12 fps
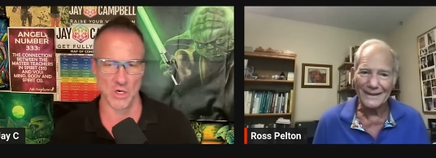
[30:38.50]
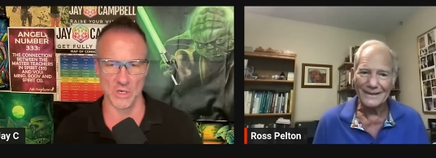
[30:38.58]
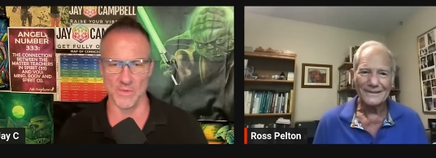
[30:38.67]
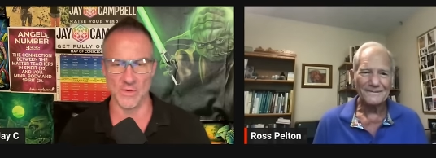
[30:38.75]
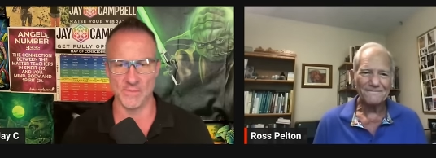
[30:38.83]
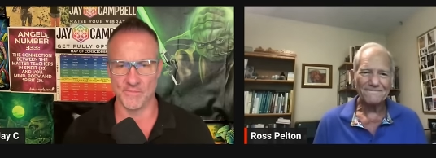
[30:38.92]

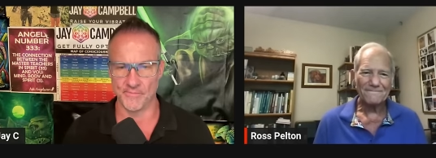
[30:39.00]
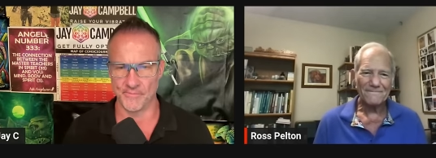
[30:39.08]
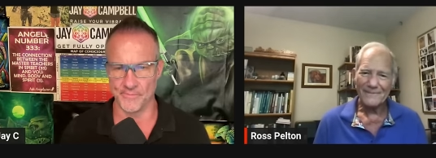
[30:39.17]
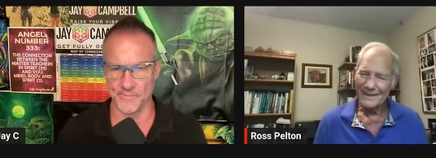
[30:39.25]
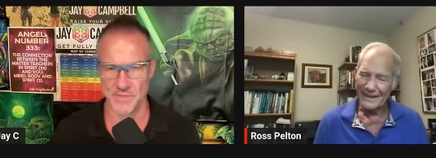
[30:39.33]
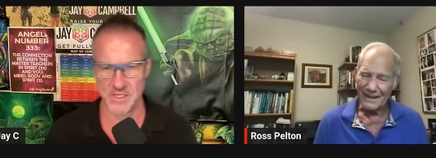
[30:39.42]
Speaker 1: horrible.
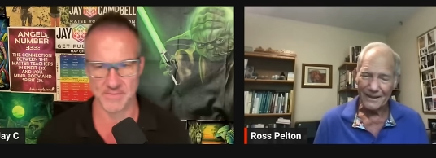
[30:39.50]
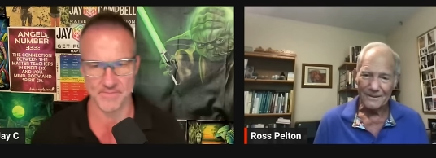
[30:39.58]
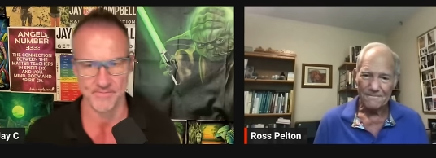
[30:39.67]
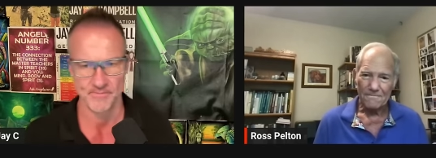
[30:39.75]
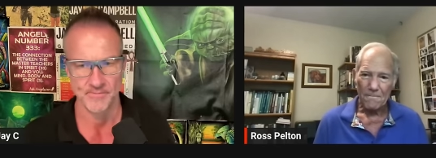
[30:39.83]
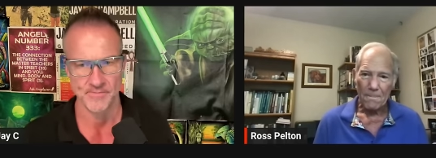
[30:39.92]
Yeah.
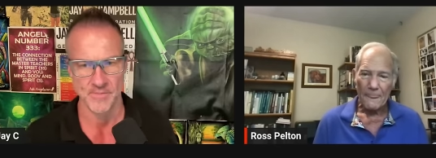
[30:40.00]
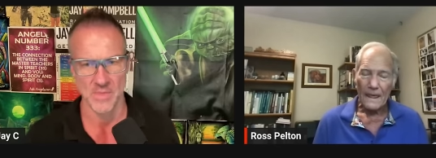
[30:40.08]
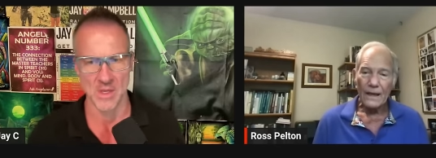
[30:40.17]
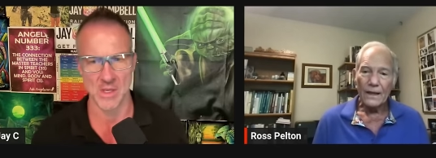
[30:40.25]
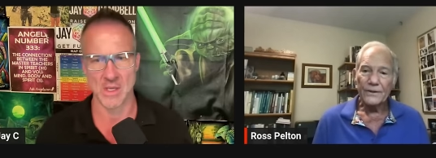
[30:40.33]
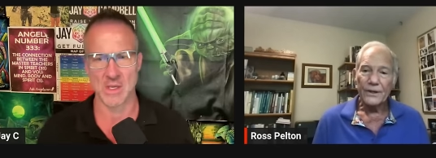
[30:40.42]

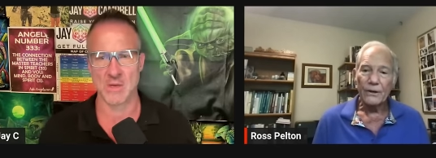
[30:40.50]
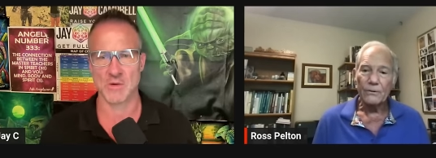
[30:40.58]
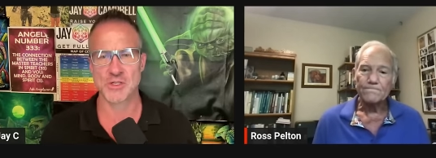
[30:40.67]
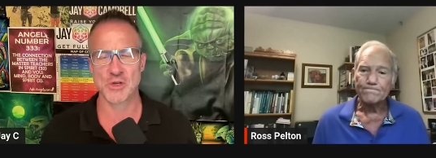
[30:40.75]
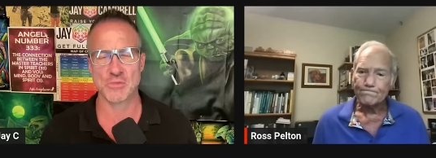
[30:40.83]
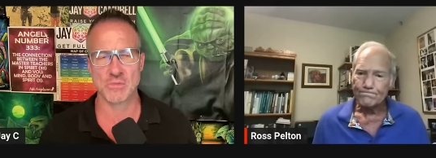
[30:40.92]
So,
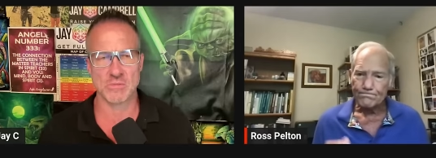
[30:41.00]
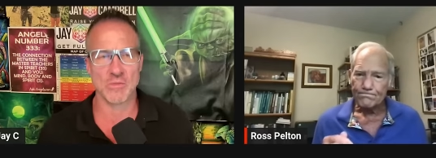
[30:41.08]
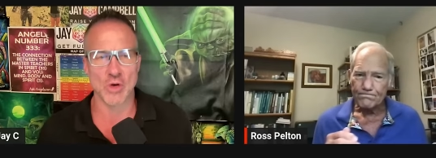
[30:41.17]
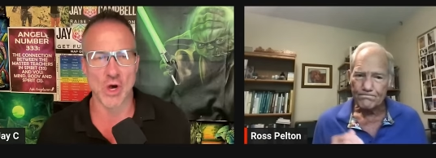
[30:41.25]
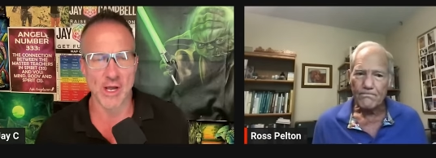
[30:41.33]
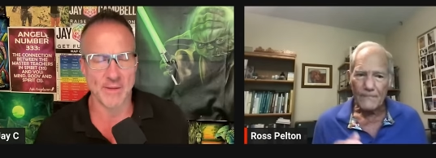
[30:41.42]
well, so,
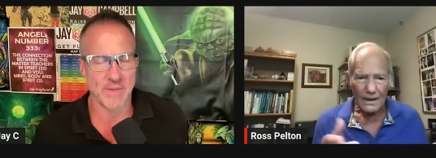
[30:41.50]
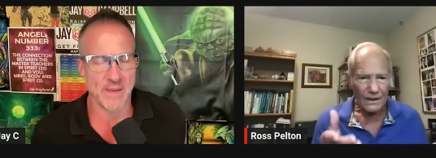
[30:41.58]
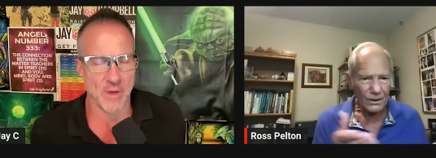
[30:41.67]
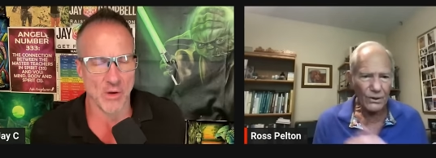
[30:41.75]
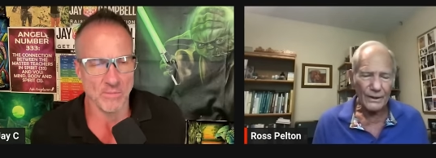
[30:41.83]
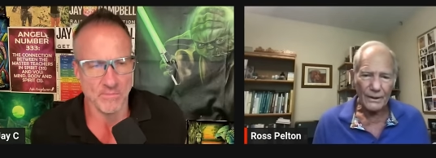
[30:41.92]
well, go ahead.
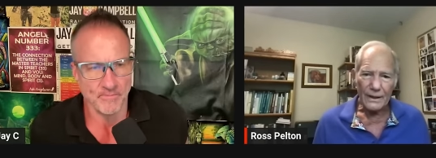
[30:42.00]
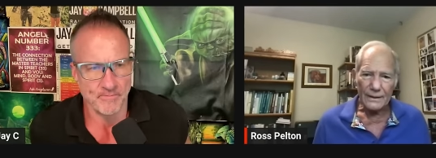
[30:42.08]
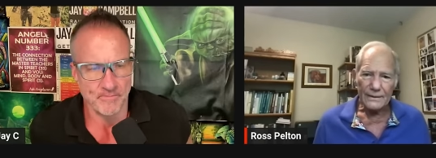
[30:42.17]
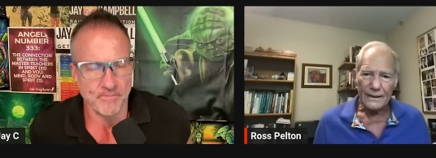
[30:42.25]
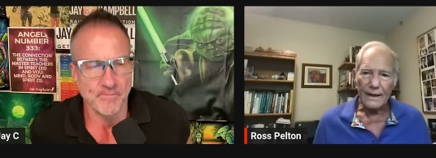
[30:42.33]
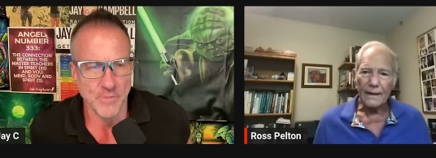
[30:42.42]
Keep going.
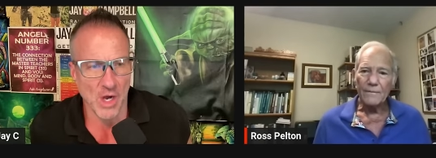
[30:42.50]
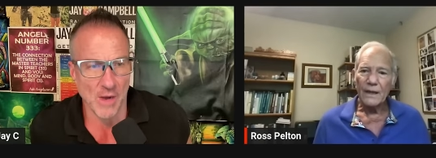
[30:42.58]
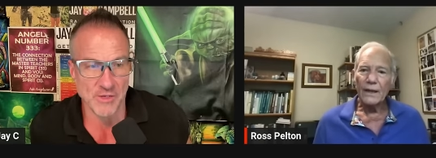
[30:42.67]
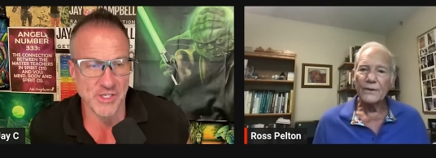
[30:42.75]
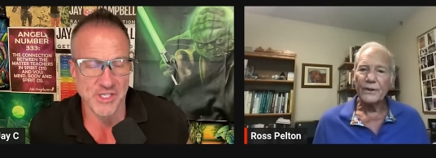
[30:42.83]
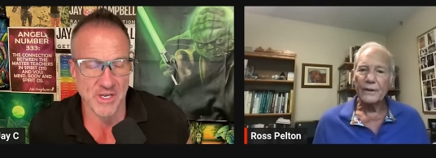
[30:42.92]
Ahead. Um, no, I
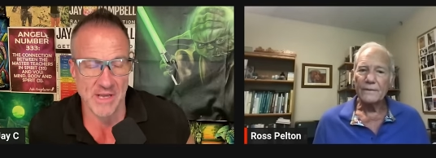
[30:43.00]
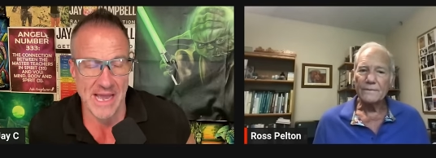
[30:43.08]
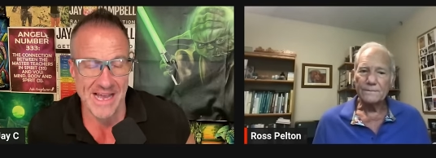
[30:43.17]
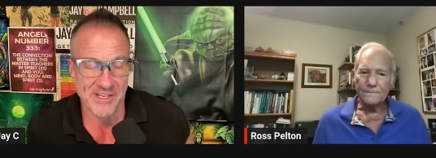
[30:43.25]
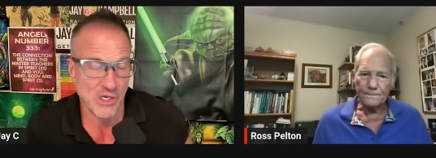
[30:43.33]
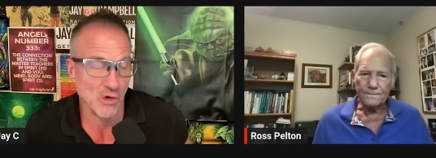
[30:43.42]
was just going
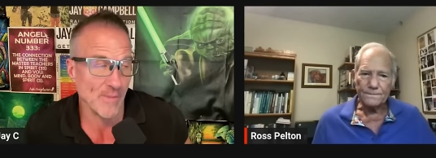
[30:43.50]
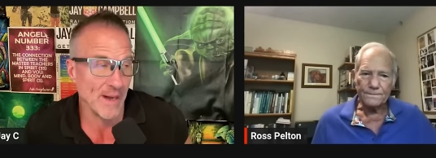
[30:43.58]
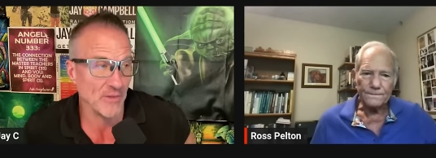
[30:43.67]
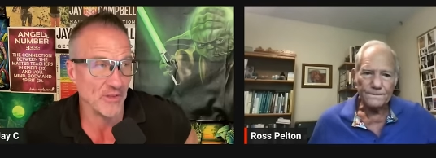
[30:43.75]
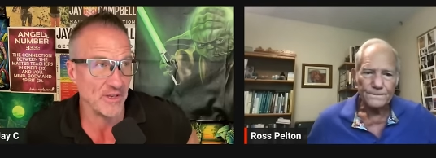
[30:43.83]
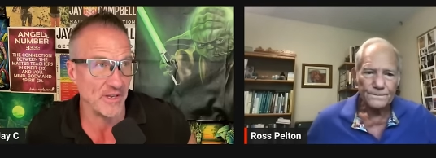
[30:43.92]
to ask you
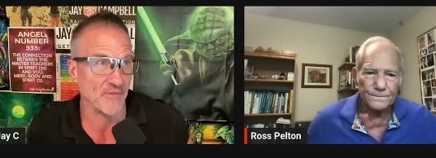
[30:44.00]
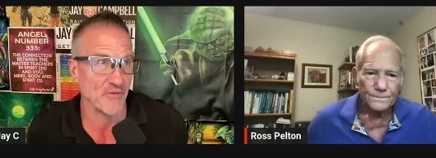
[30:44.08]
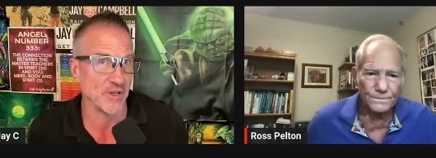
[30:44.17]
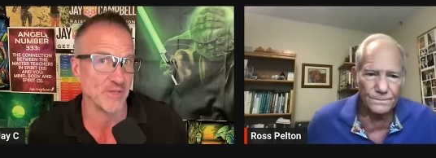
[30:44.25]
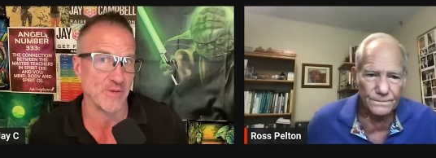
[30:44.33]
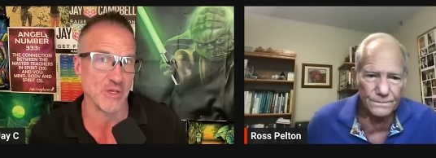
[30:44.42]
about the
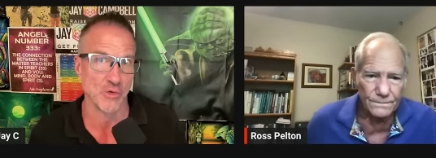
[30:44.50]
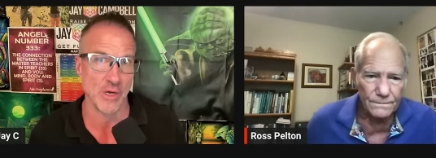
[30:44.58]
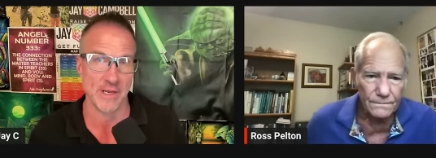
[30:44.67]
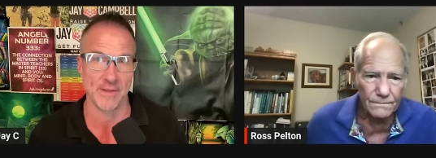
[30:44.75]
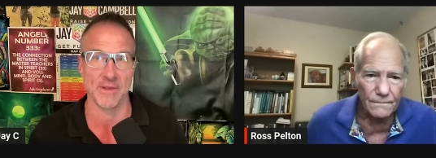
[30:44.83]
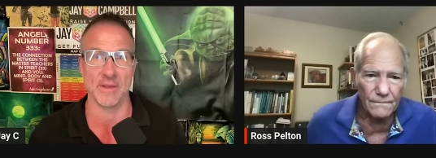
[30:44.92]
difference
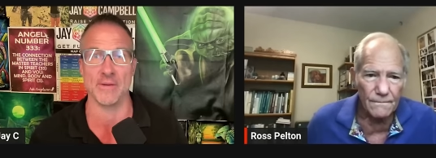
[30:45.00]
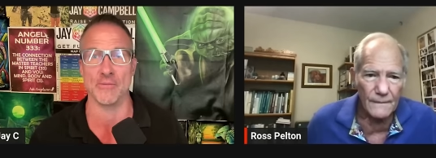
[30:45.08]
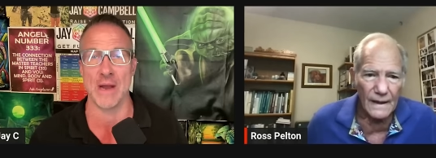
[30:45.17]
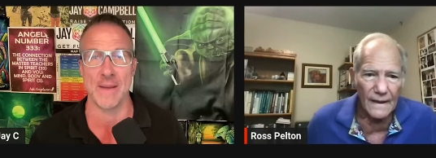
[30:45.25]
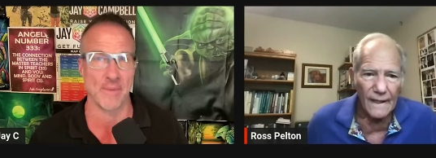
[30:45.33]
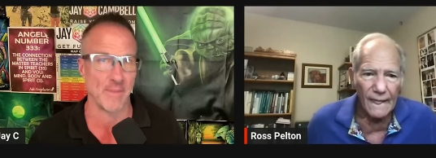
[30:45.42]
between the
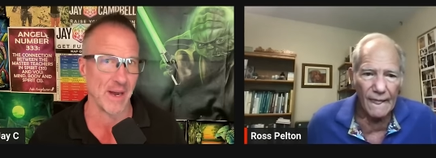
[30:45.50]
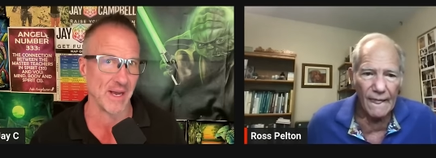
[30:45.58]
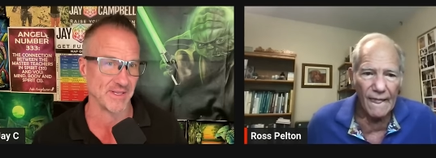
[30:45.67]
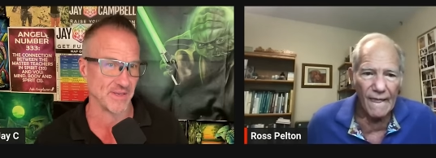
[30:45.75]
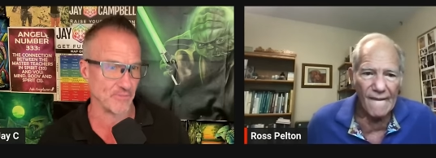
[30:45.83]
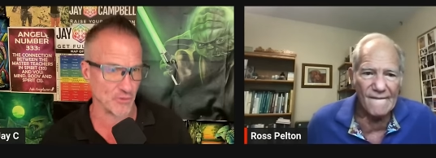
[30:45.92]

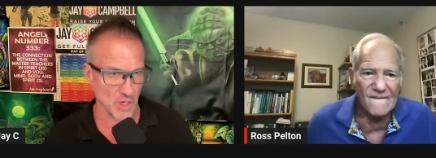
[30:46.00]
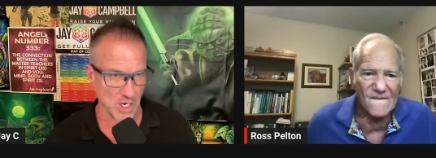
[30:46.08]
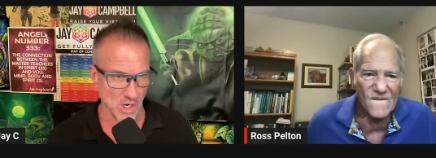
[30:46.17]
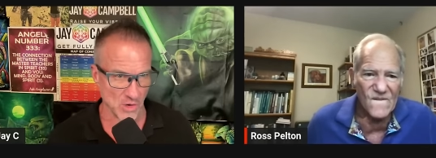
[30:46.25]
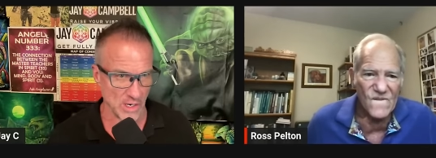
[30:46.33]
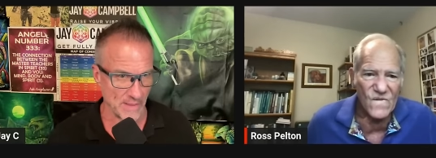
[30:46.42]
rapamycin
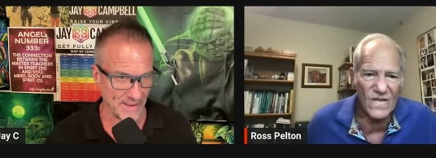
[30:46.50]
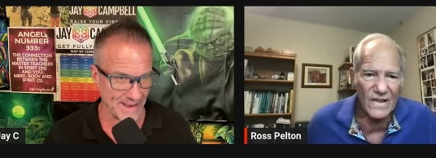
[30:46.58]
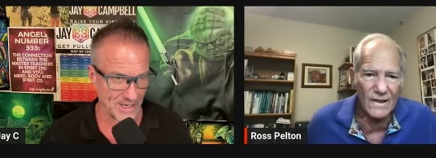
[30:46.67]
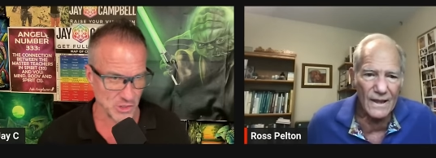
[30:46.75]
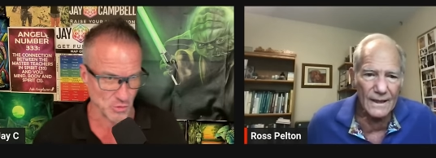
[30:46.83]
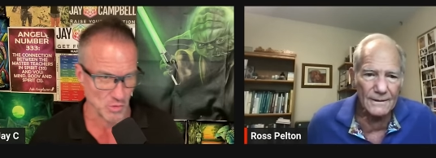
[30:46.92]
pro and the
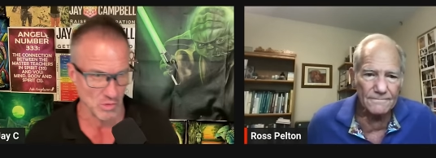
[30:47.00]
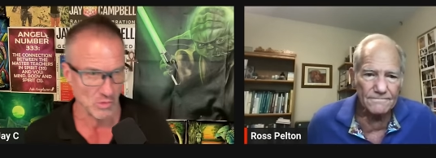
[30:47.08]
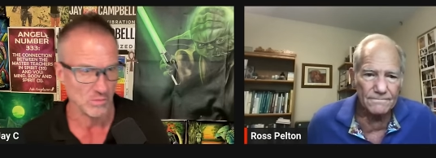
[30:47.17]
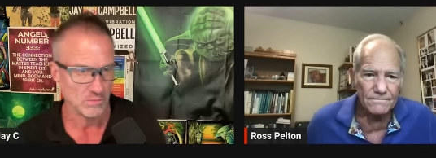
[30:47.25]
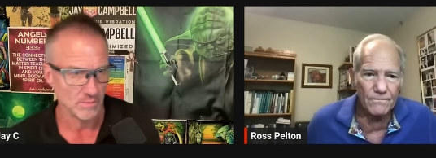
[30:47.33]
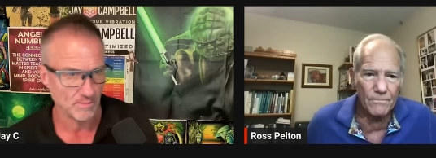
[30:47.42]

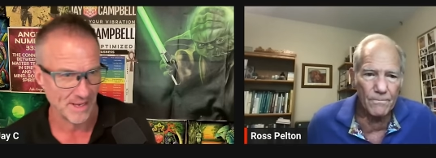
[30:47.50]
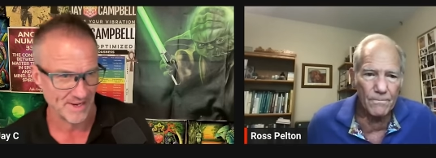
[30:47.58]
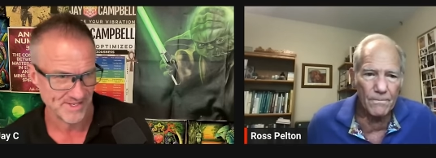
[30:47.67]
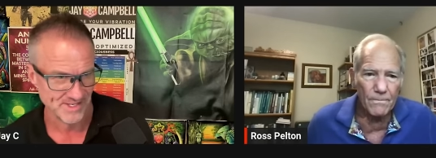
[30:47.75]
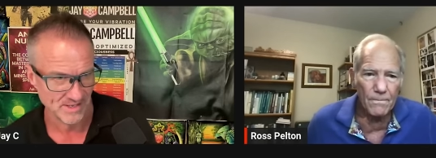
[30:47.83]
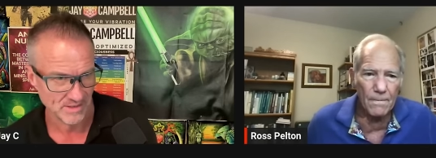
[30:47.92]
actual
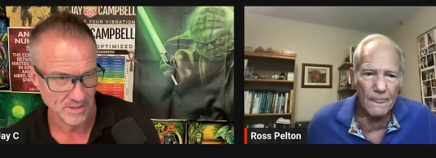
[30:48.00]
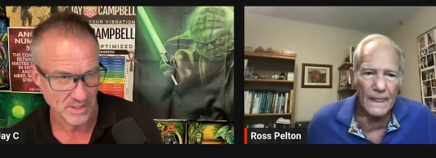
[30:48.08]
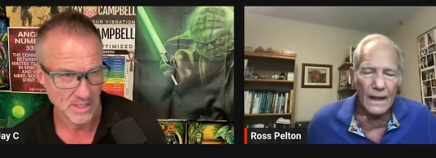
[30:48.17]
medicine.